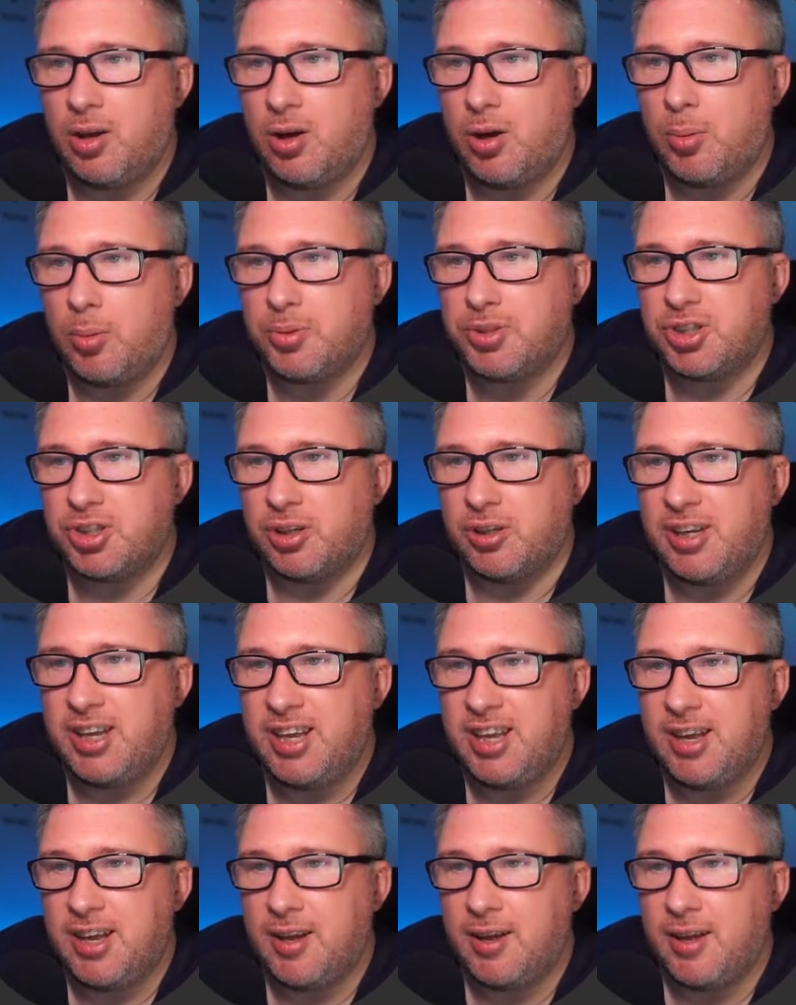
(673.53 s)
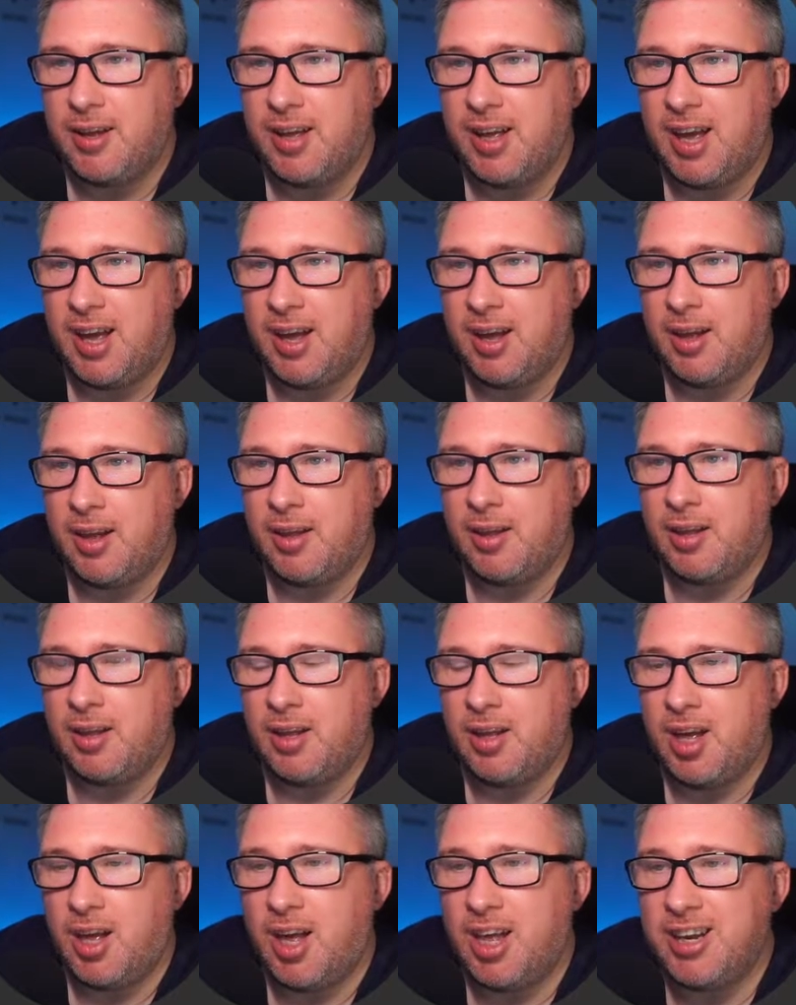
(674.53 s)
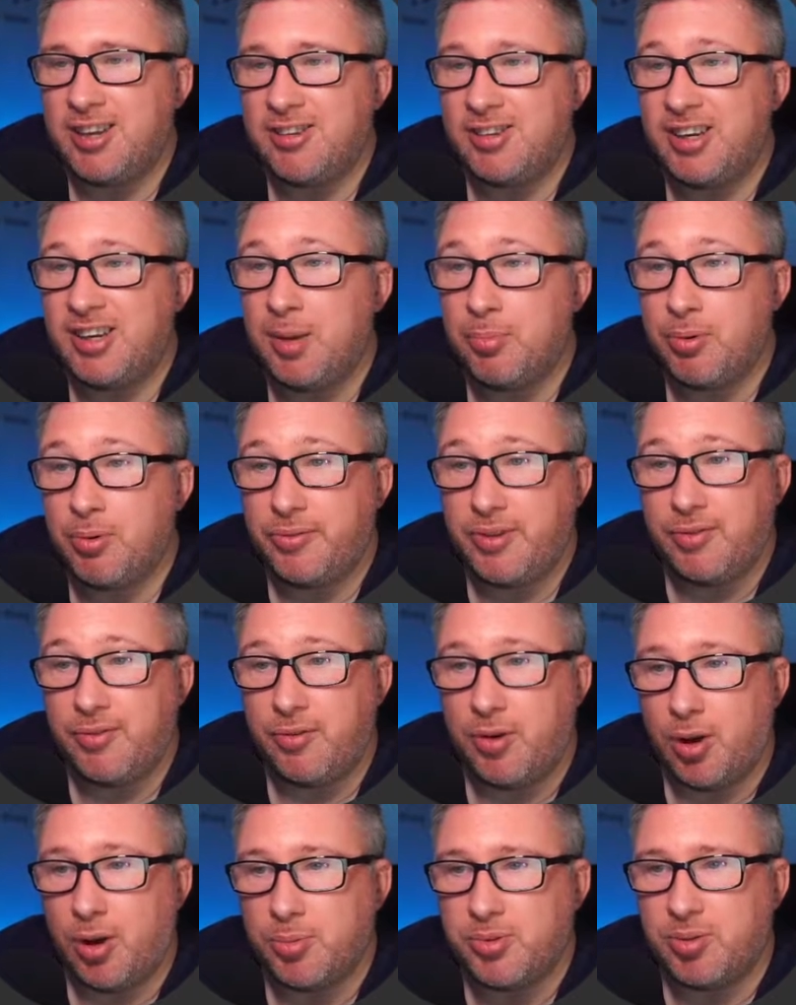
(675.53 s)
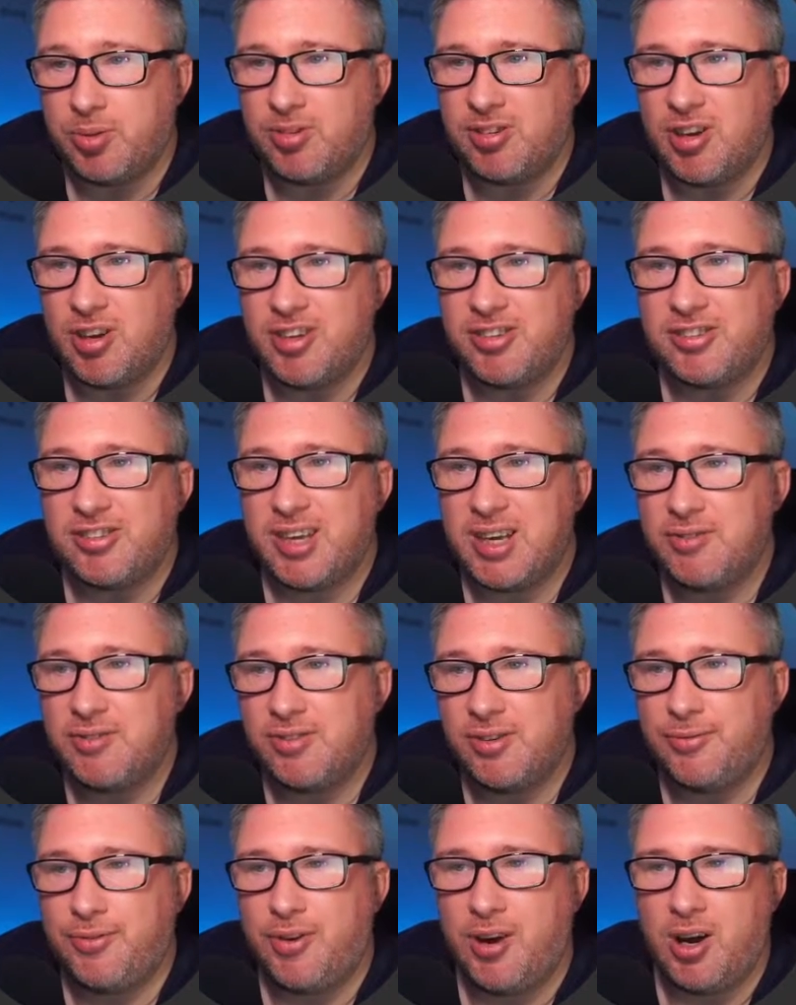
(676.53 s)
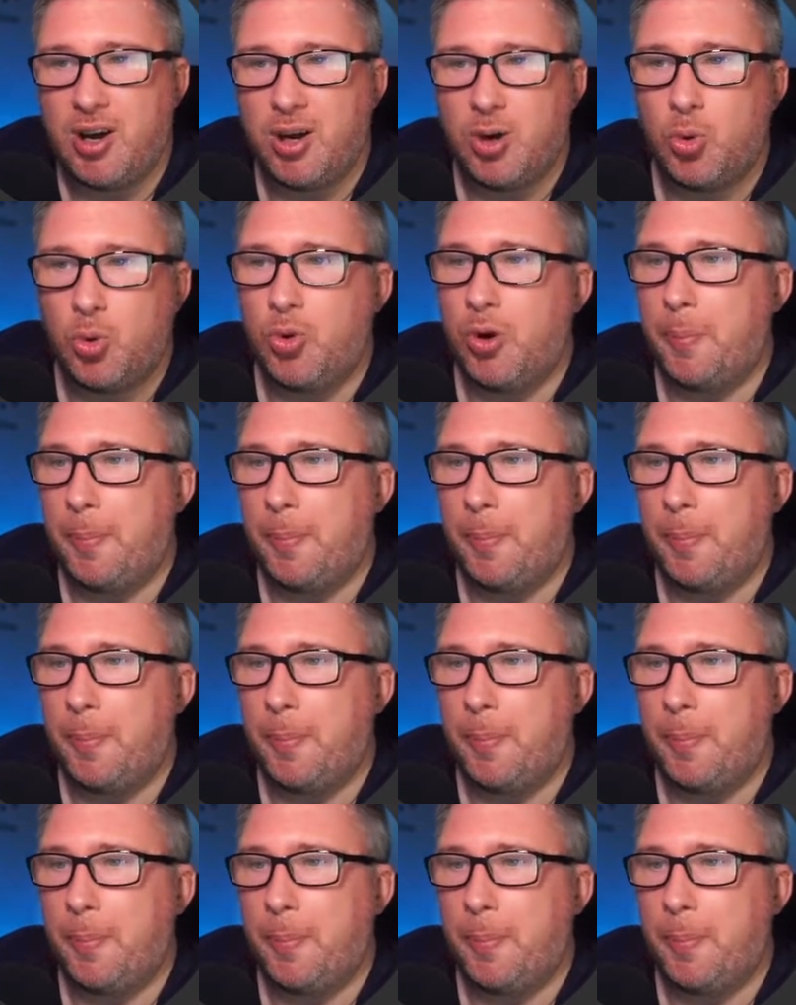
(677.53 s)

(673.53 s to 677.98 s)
option here, and there's a number of different options like save to file,